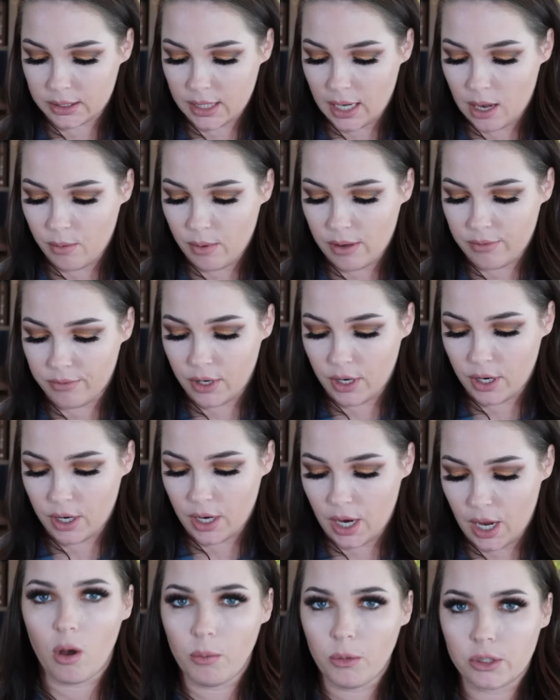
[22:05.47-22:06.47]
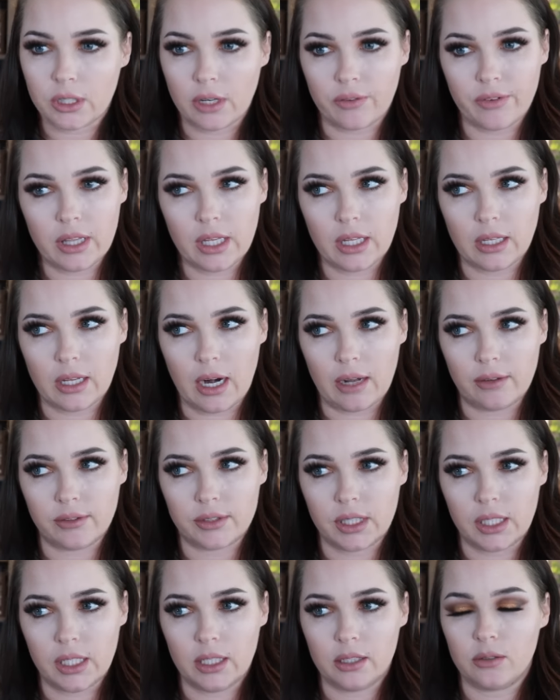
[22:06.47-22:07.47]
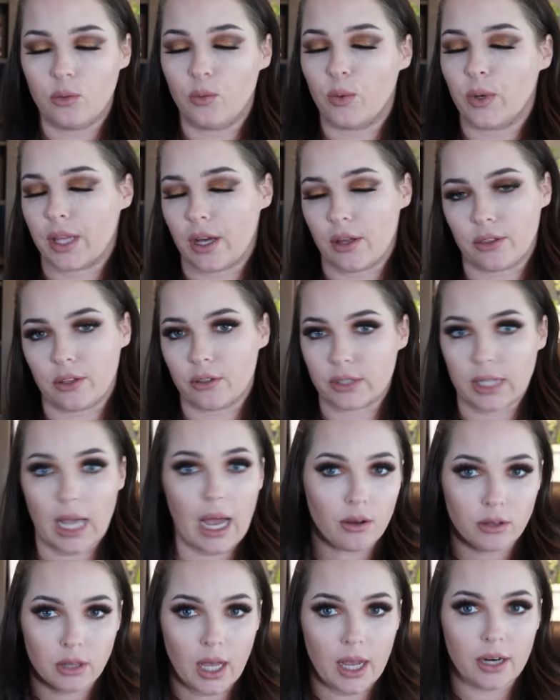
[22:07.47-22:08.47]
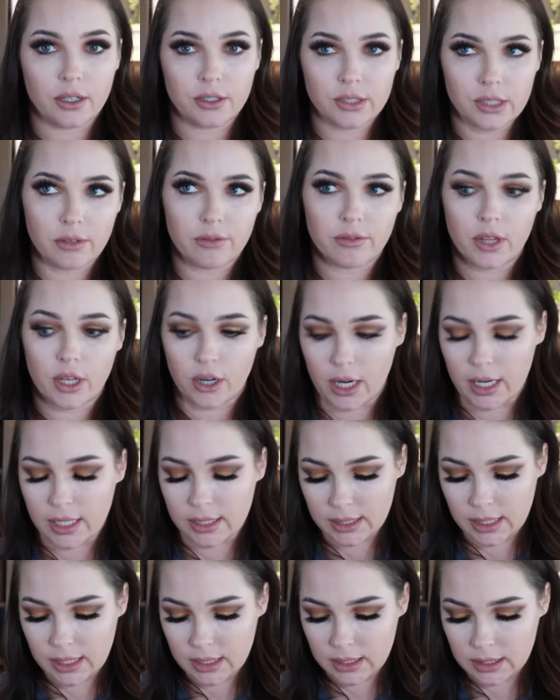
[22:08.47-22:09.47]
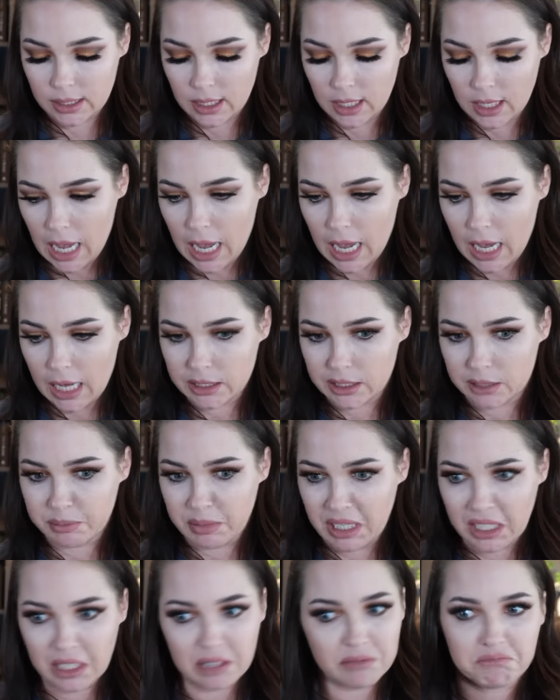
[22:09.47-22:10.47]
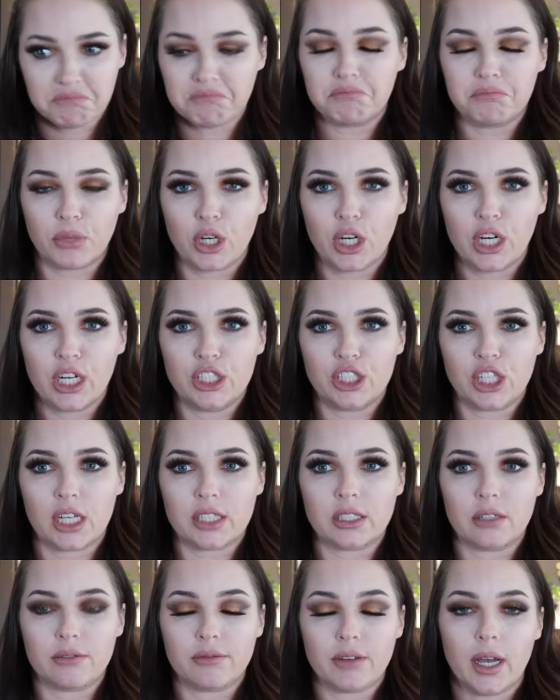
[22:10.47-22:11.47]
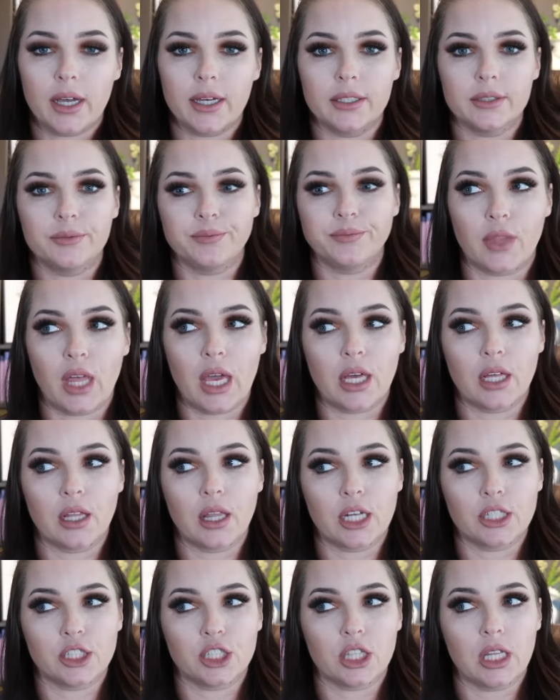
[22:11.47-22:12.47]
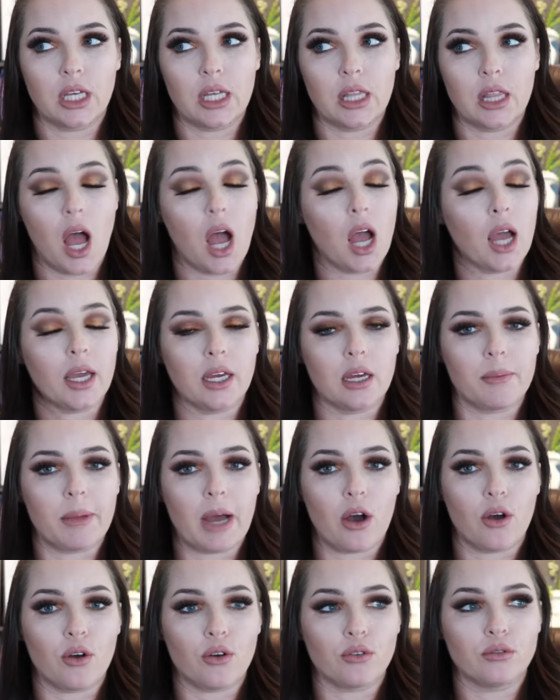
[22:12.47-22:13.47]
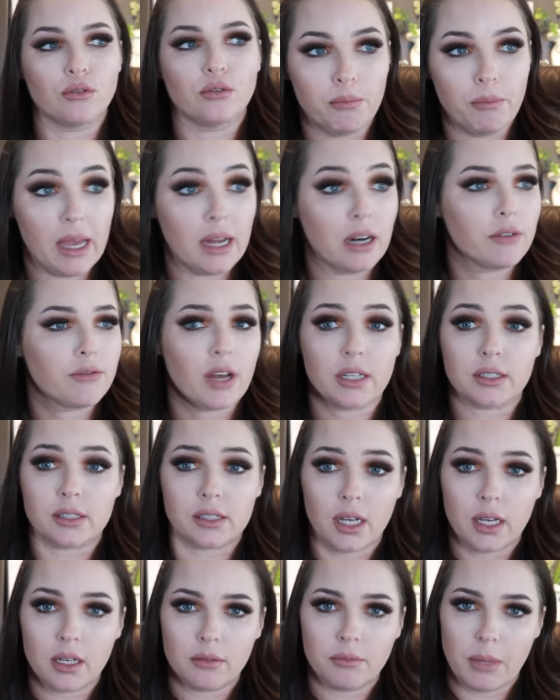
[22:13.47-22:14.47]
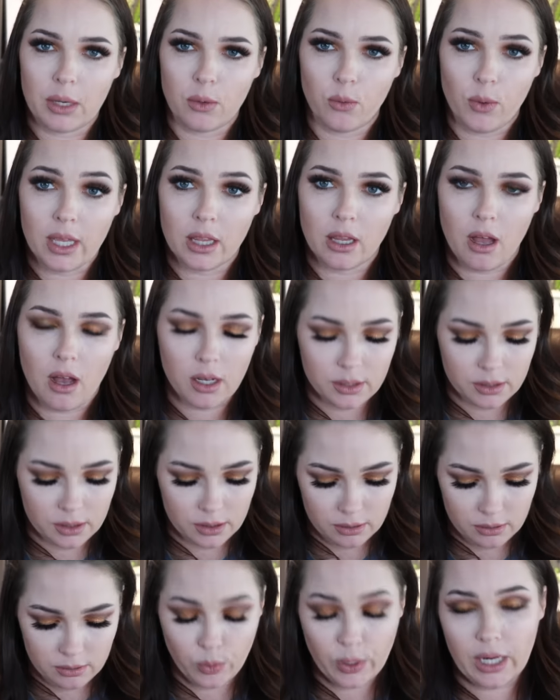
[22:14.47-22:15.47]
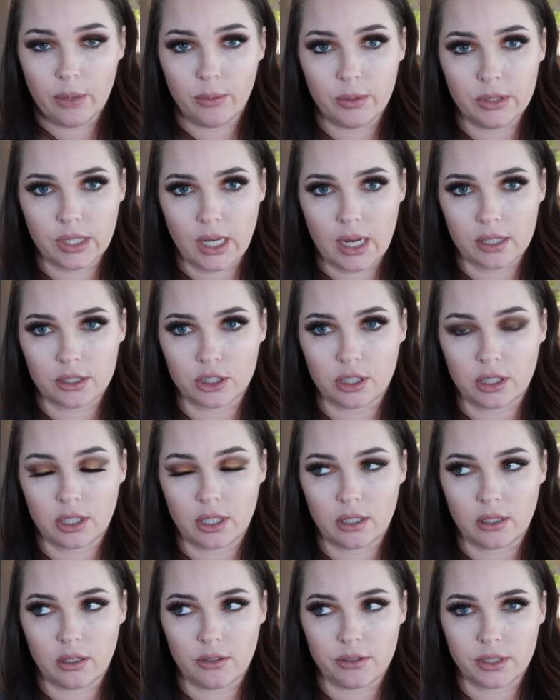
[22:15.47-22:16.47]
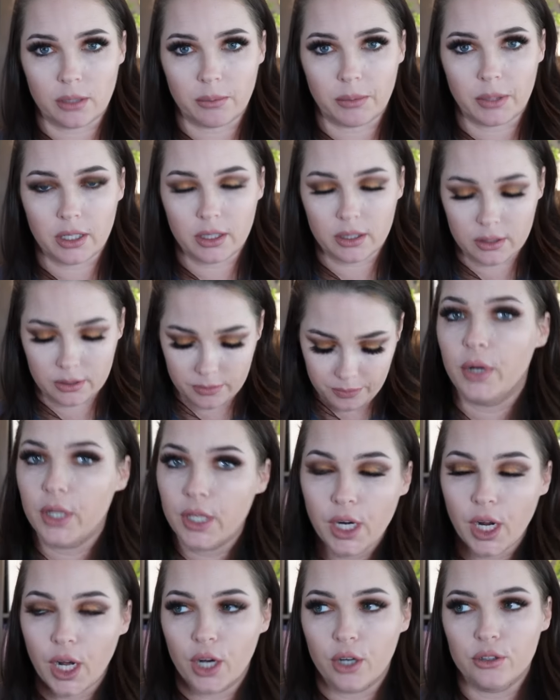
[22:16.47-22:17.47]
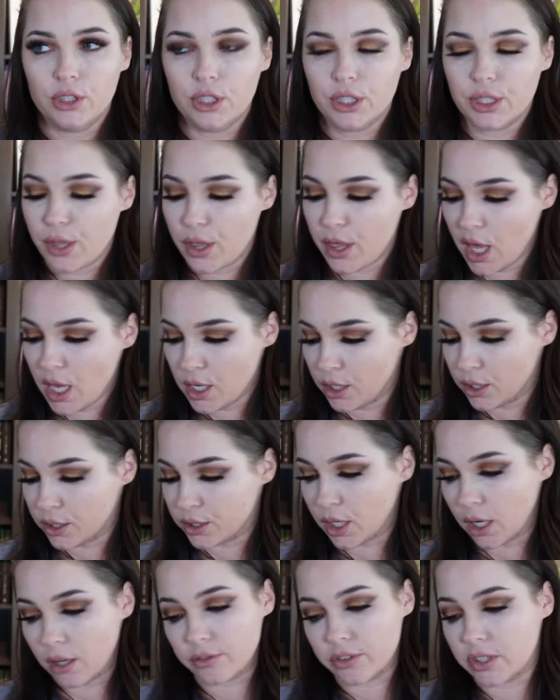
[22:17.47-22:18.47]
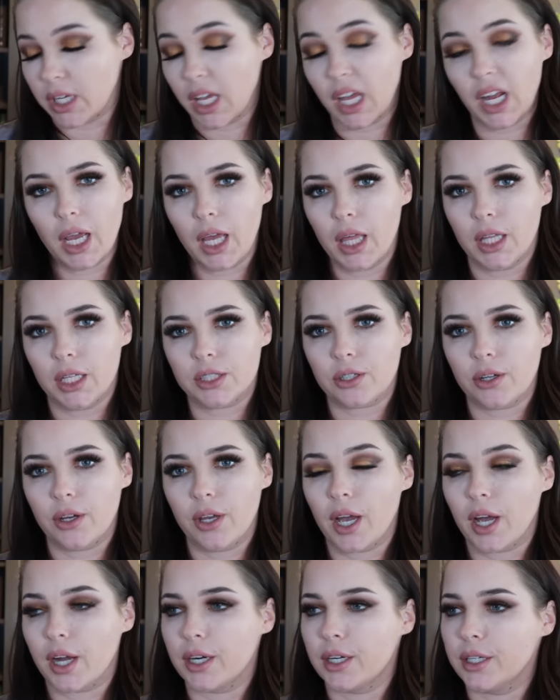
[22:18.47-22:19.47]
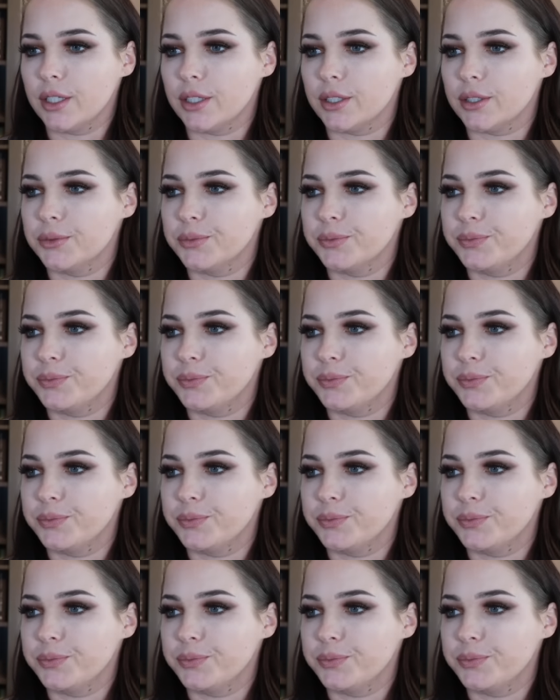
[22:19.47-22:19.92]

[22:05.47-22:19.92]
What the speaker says: However, almost everything that I've seen without those outliers of the crazies has been pretty justified. Like allegedly lying about manifesting weight loss when it was actually Ozempic. But you know, just think yourself skinny. That's all you gotta do.